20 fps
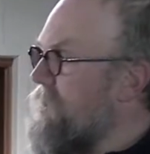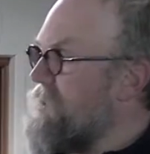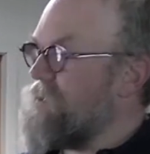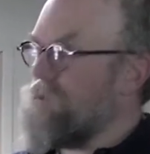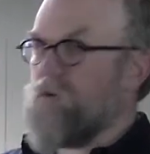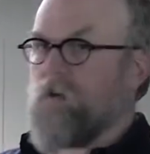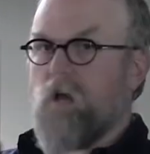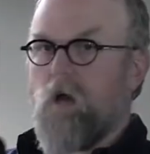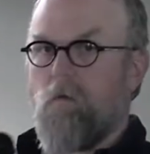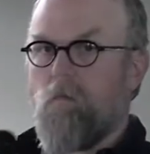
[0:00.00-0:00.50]
as
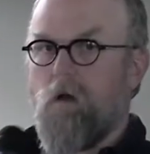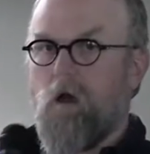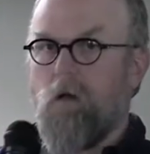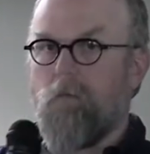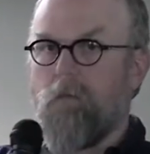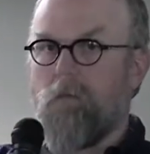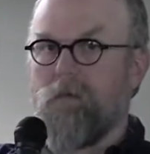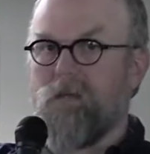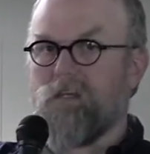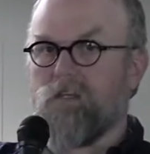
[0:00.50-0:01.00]
you come
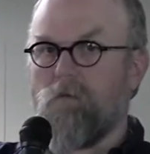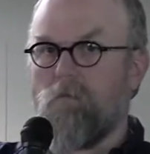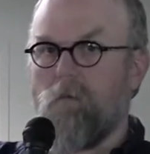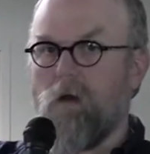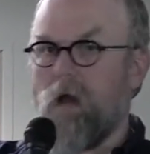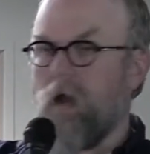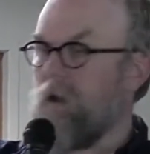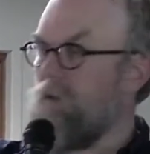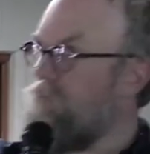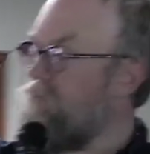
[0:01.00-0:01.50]
up, I mean, to
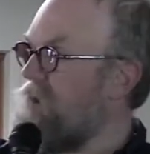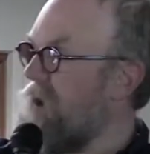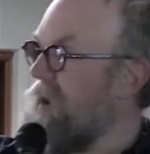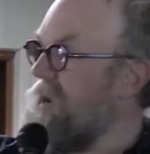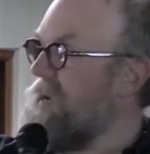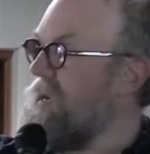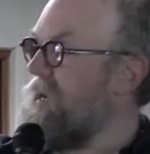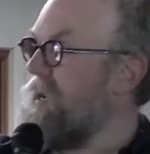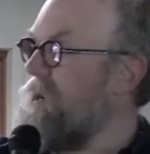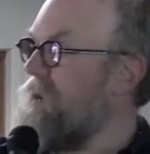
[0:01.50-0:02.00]
my
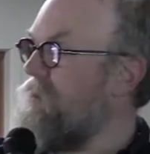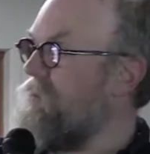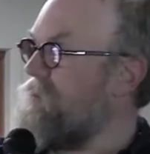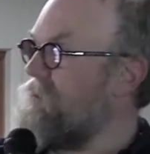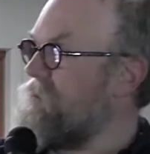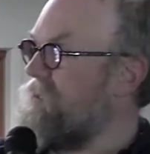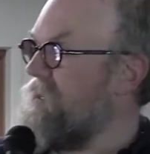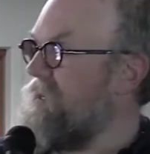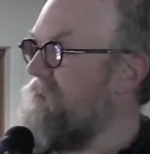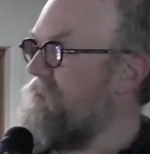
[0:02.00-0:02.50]
right here
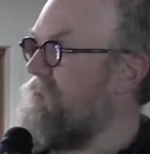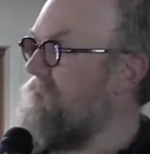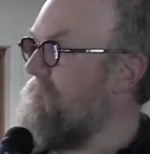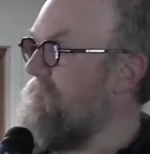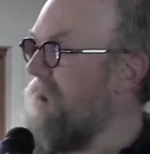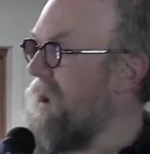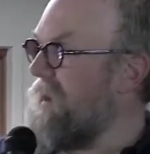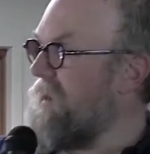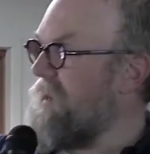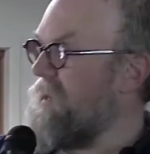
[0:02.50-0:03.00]
is the
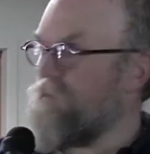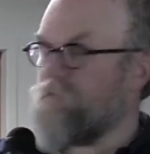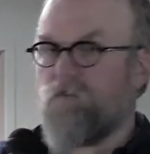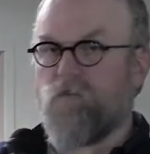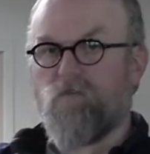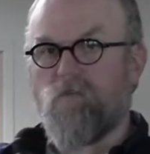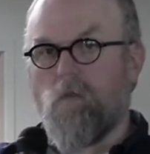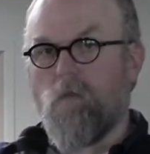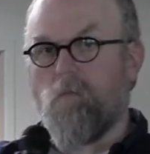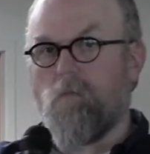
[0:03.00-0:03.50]
main
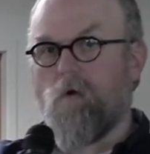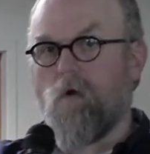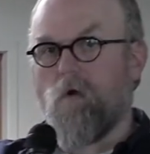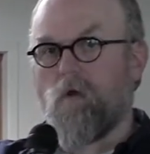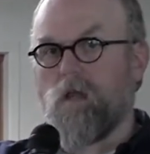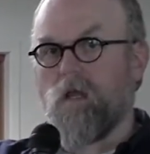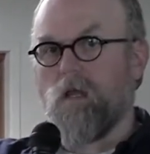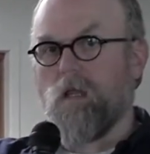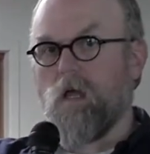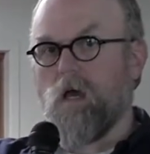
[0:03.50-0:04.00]
entrance from the
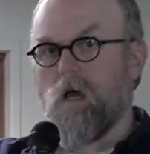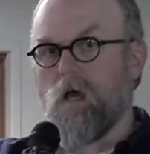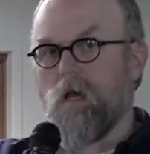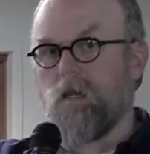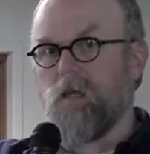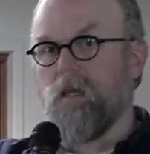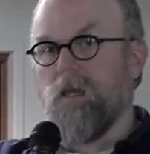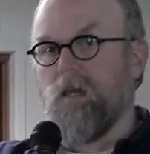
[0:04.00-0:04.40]
parking lot,